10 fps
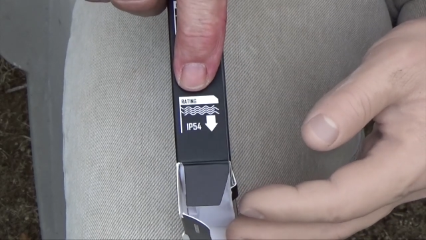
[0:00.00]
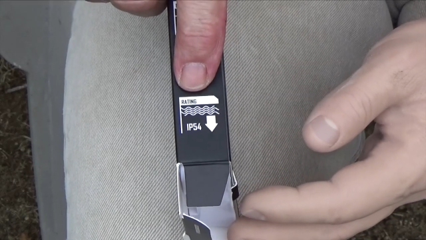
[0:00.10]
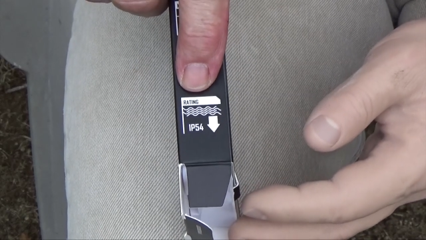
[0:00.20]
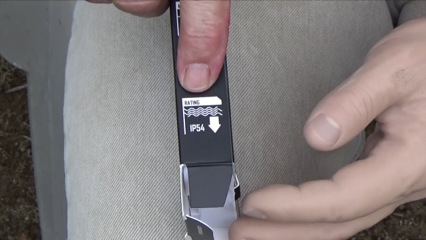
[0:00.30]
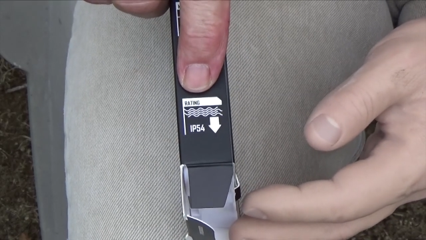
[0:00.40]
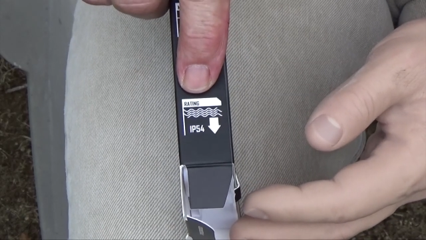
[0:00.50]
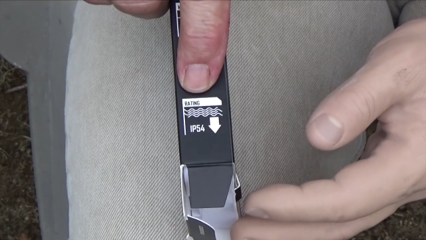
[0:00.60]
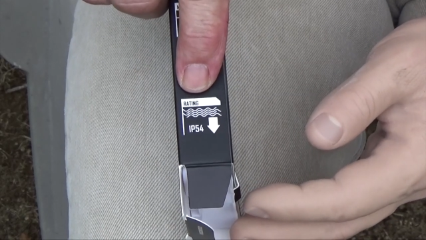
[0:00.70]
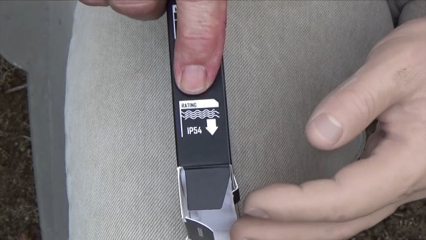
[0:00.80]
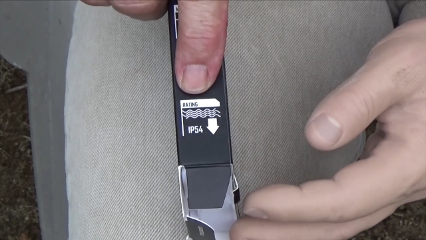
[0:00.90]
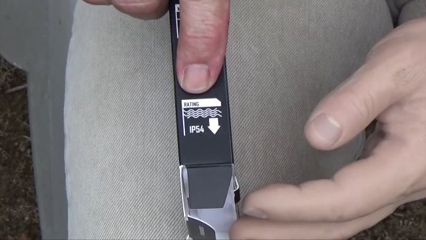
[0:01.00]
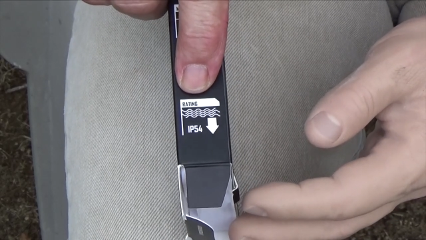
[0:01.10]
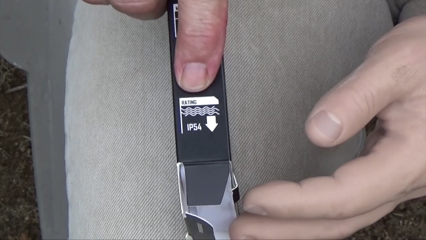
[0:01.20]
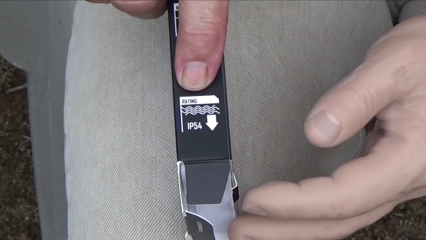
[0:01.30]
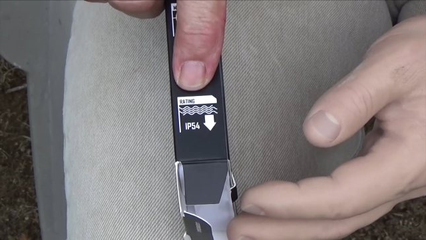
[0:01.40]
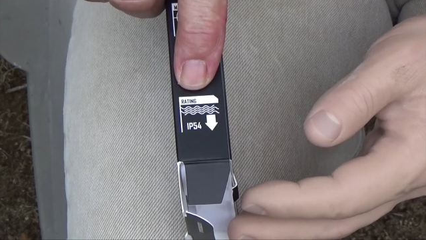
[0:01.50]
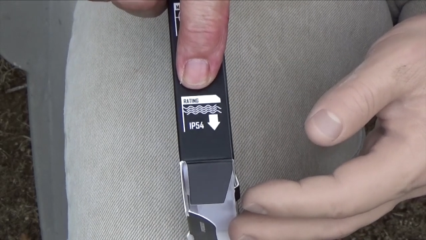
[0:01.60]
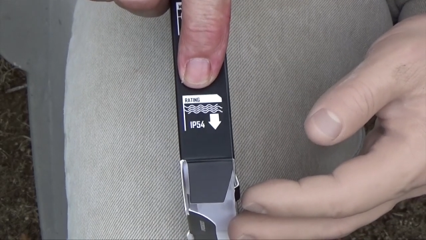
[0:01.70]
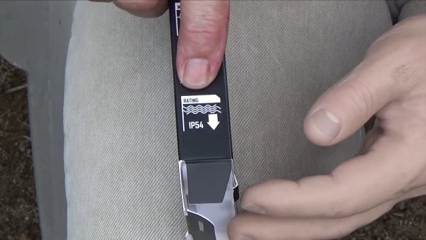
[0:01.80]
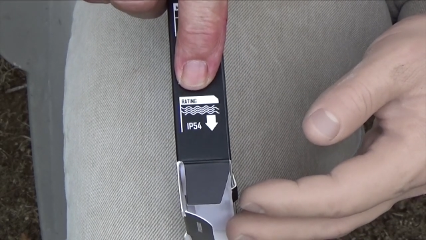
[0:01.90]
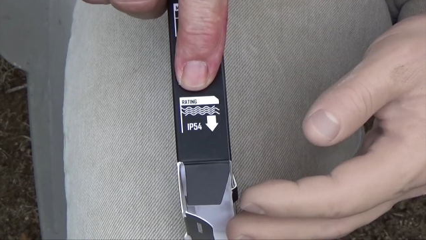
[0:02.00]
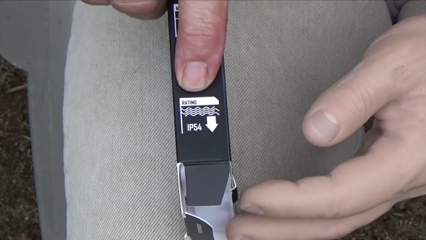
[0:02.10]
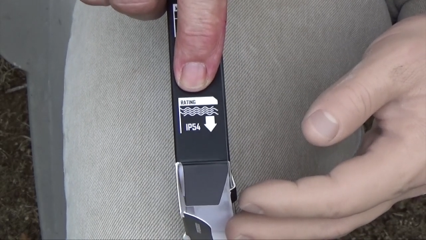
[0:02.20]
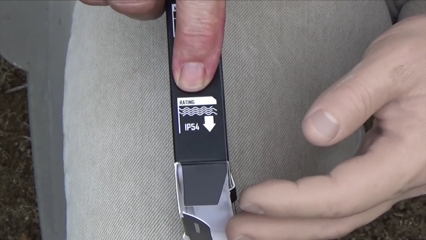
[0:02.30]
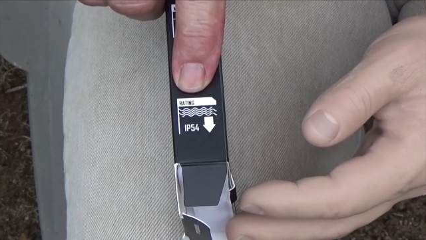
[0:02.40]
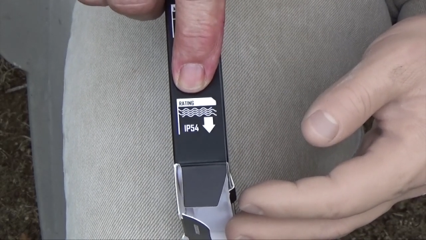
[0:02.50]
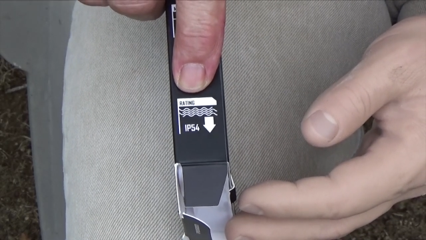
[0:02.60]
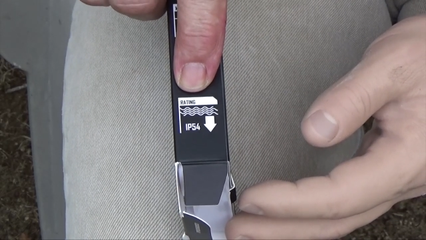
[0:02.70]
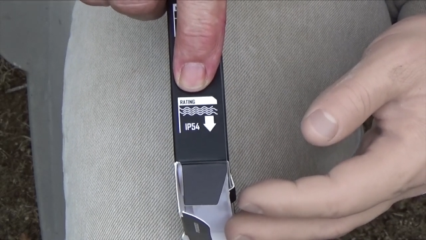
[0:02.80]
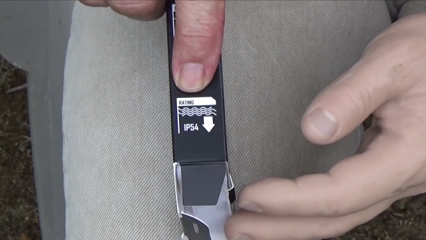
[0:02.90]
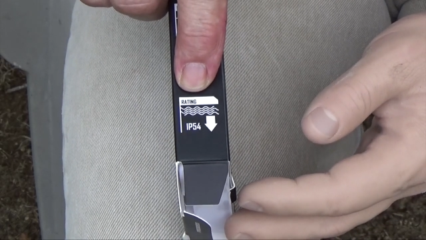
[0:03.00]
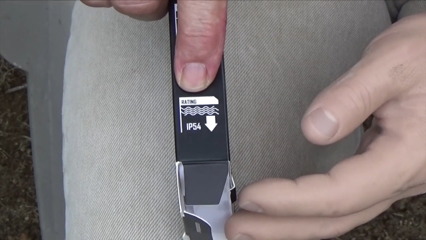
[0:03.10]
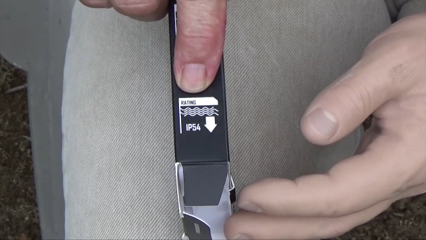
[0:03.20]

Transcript: [unreadable: no face in view]